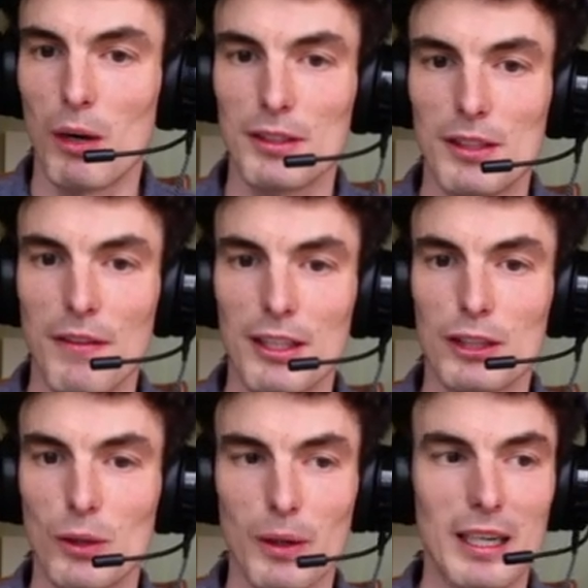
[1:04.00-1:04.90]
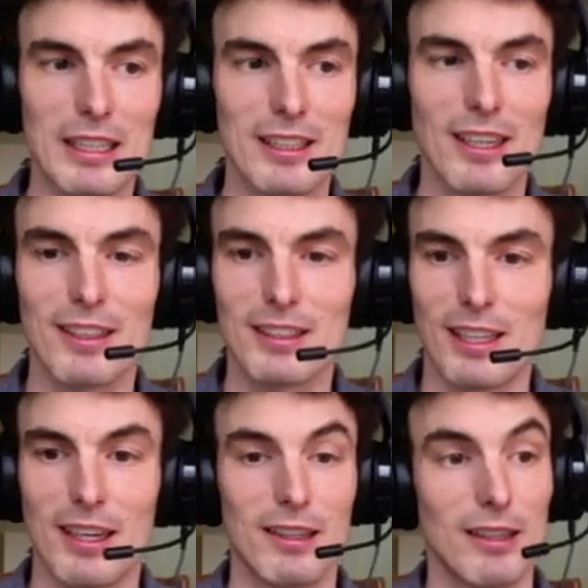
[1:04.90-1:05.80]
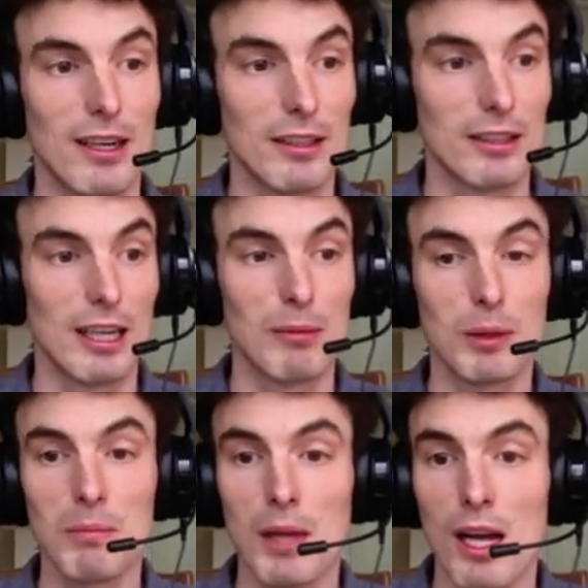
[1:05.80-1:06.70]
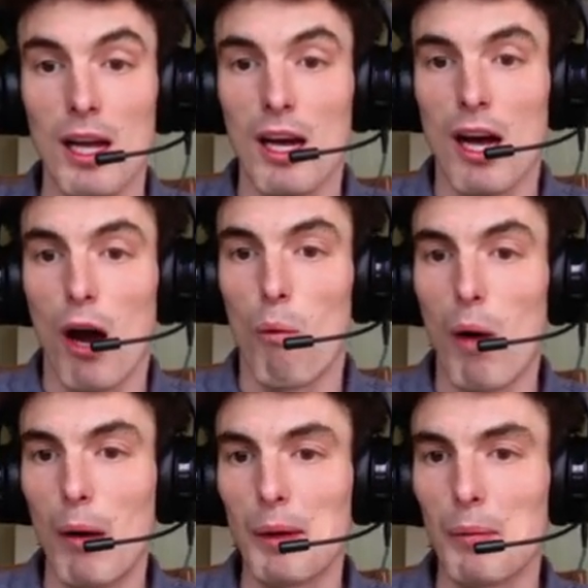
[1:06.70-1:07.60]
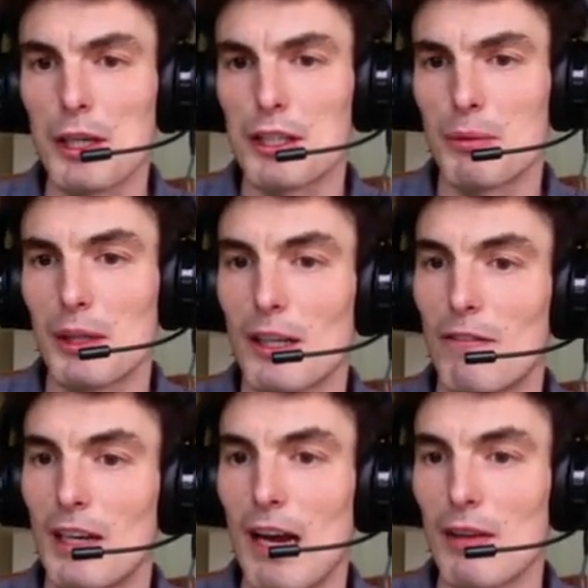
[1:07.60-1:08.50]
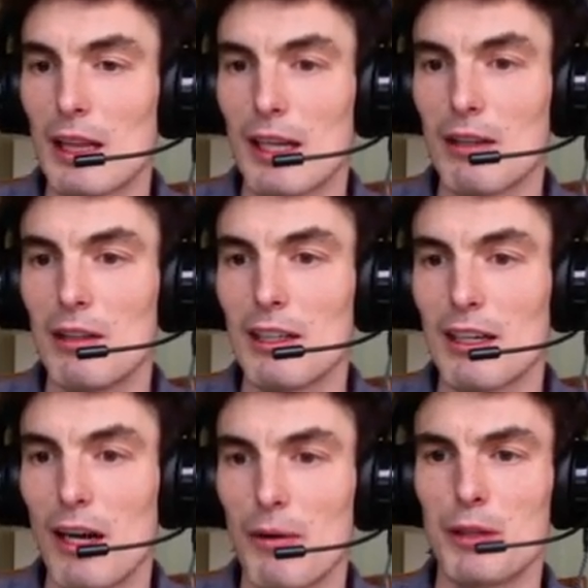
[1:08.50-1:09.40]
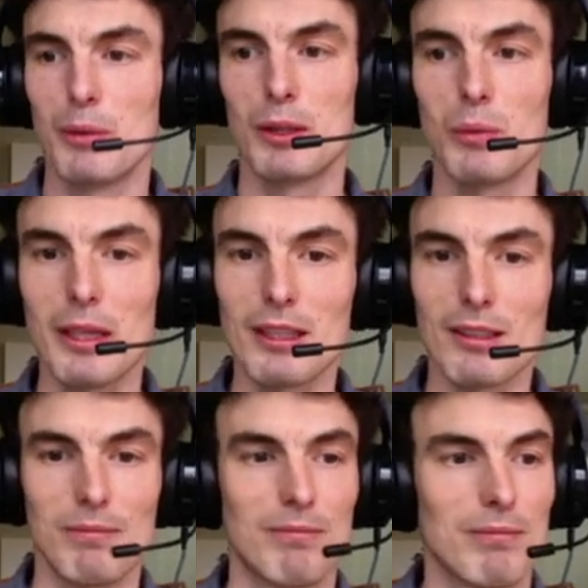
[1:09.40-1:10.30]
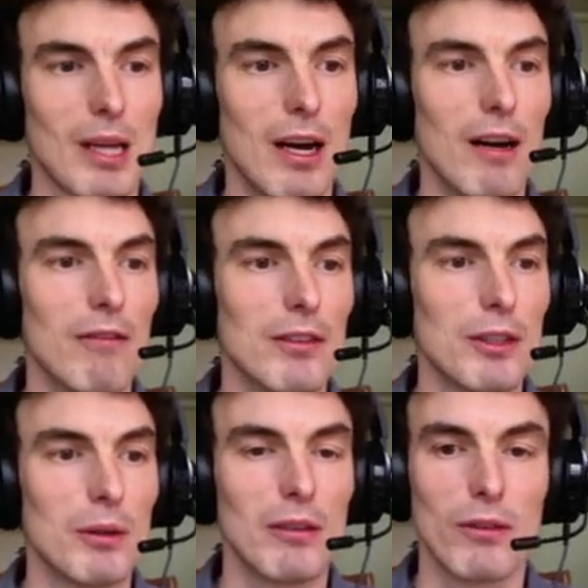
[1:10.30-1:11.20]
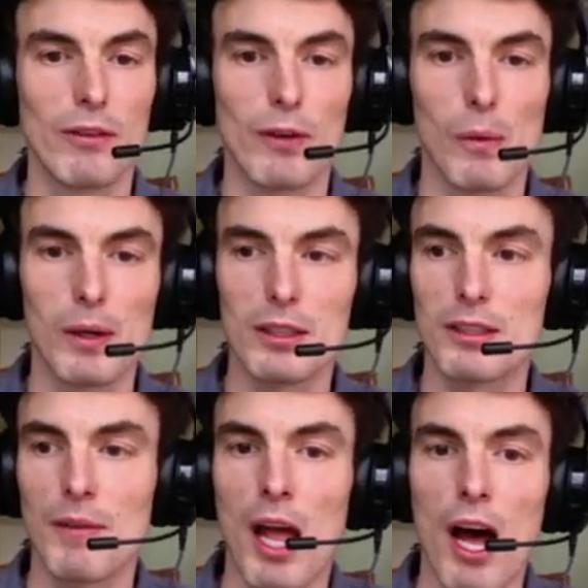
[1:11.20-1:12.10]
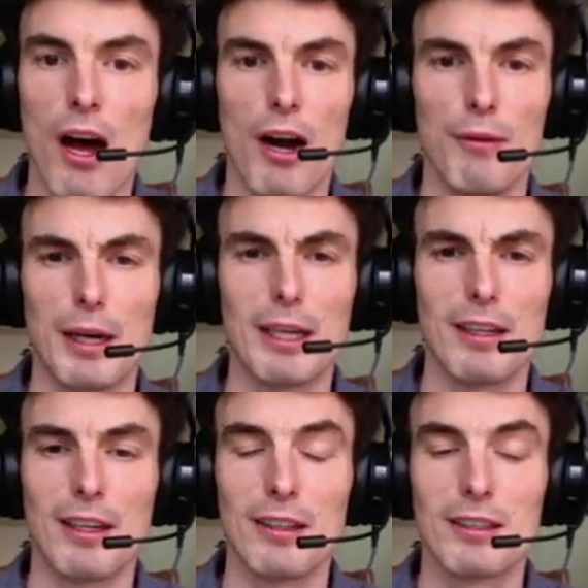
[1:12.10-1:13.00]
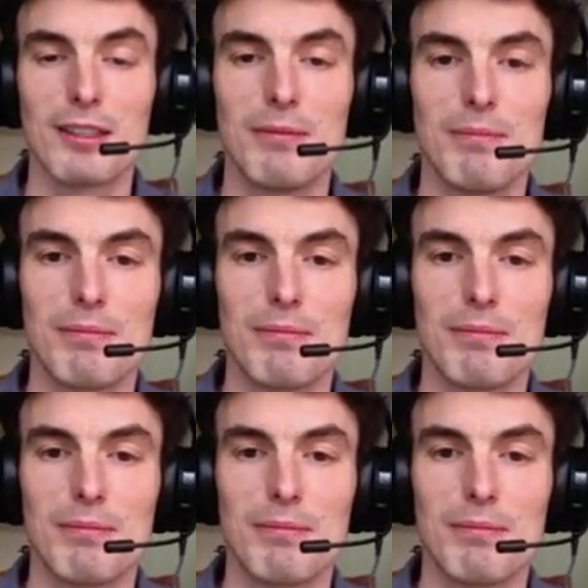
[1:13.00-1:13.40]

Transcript: want something short and easy to understand. Understandable. While we wish we could fit everything you need to know into a tweet of 244 words, our regulators,